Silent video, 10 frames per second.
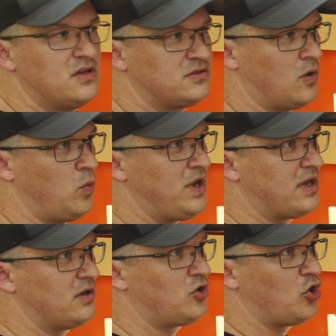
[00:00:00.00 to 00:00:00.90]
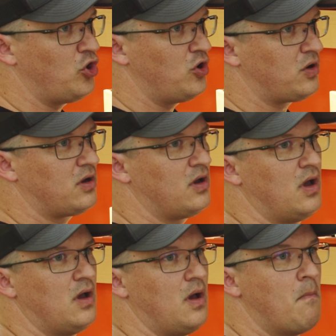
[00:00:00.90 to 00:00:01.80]
so we can cook
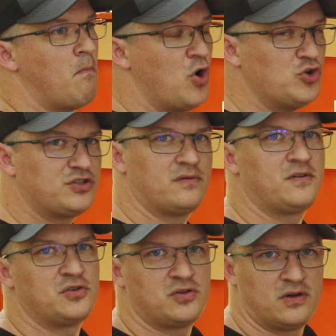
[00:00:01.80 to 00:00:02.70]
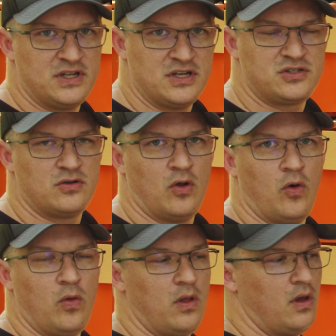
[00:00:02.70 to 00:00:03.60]
most of your
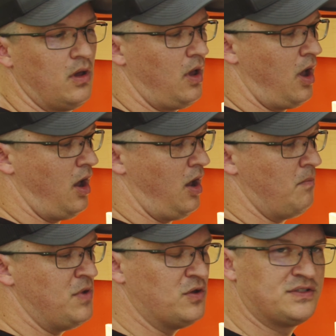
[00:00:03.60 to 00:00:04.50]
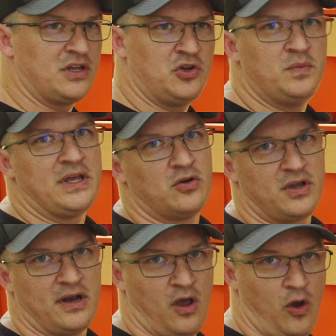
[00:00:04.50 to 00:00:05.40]
traditional meals that you'd be
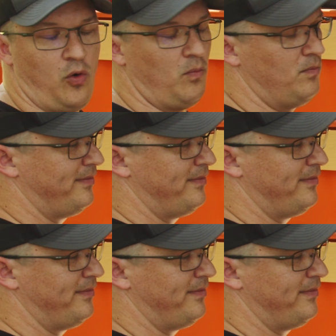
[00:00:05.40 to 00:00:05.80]
cooking at home,